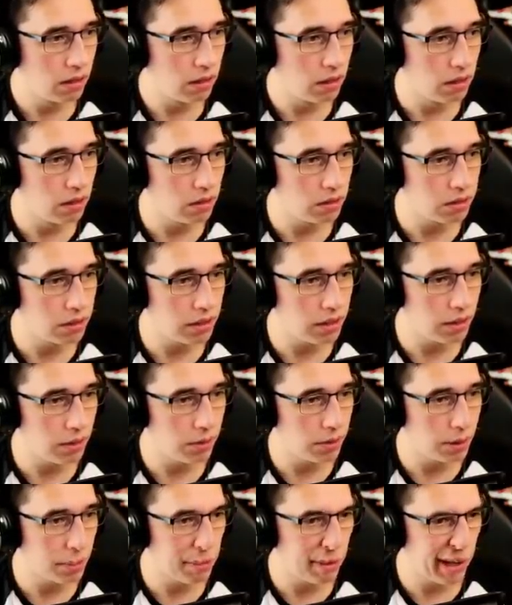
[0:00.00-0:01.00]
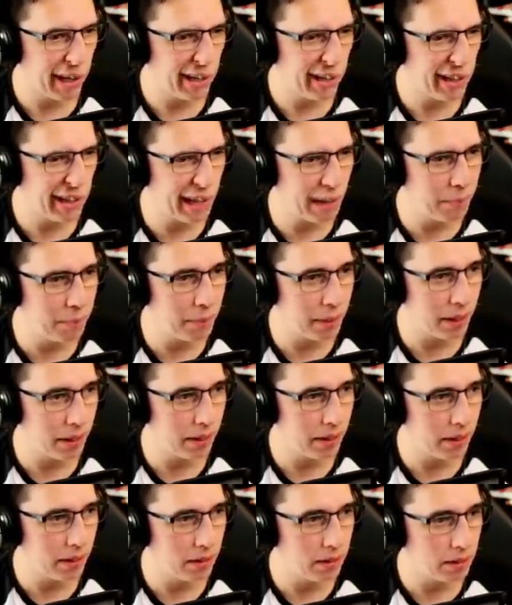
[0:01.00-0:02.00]
I don't see what the point of them being
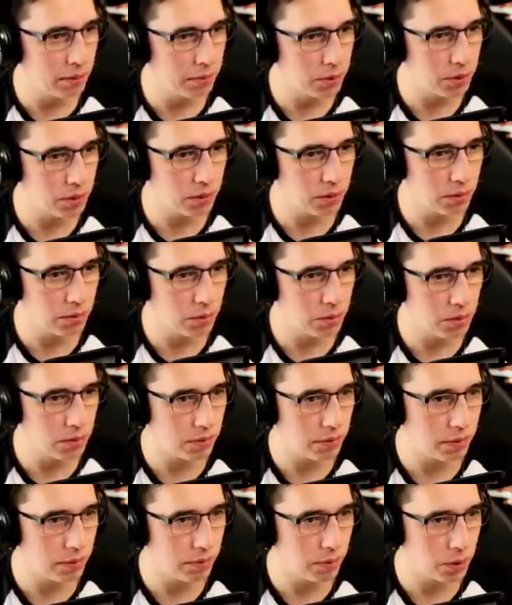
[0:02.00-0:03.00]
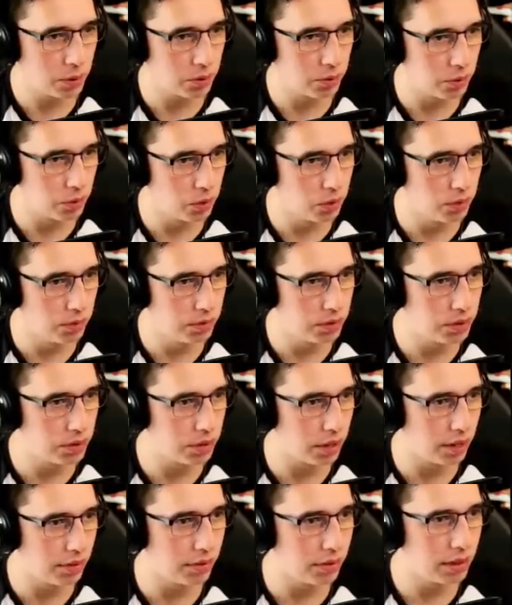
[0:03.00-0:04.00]
here. There mustn't have been much room to
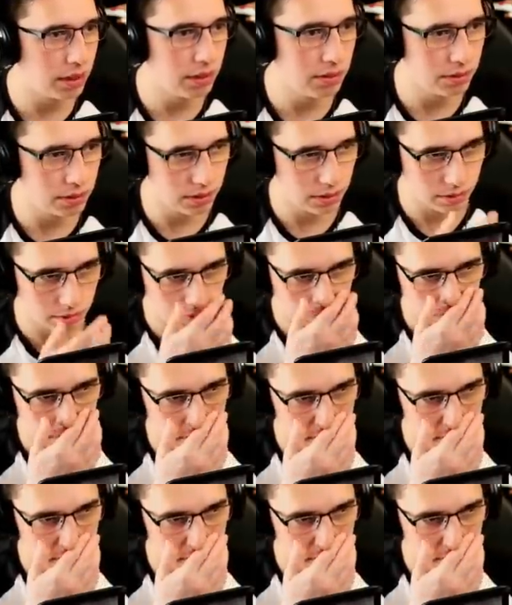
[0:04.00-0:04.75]
drive around in them.